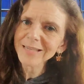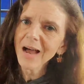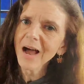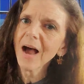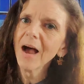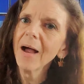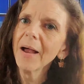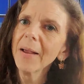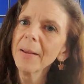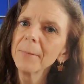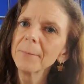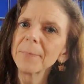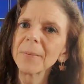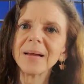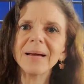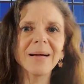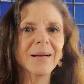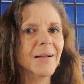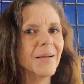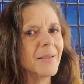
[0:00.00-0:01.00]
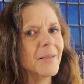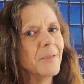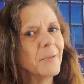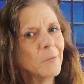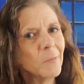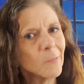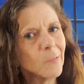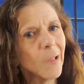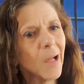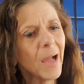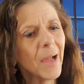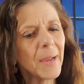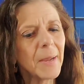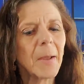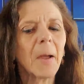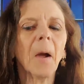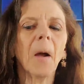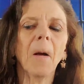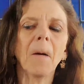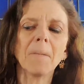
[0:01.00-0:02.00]
type you like,
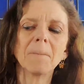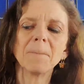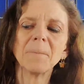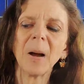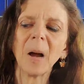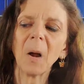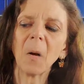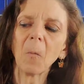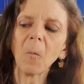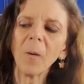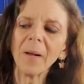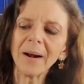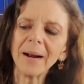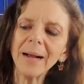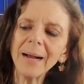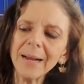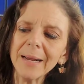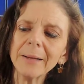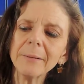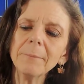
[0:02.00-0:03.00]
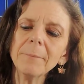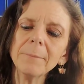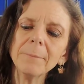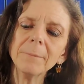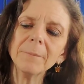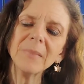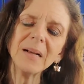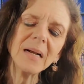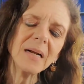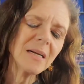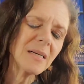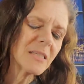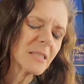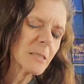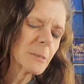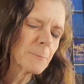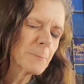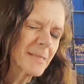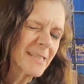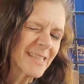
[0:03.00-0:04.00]
but what I'm
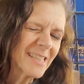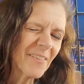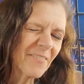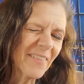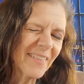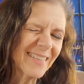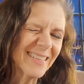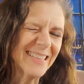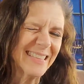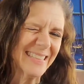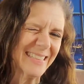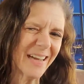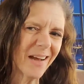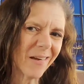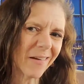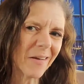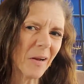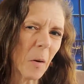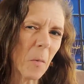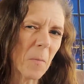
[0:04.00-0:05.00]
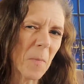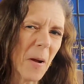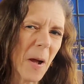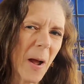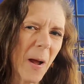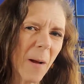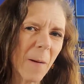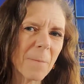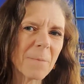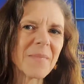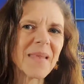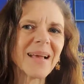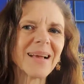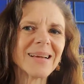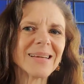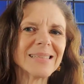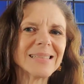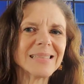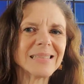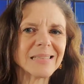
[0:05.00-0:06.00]
specifically talking about
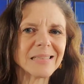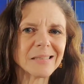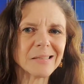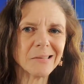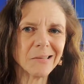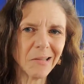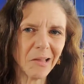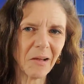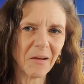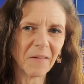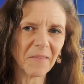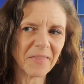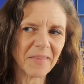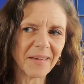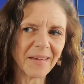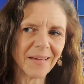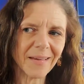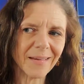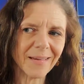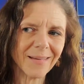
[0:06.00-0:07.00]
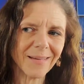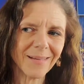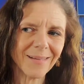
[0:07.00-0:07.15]
is clothing.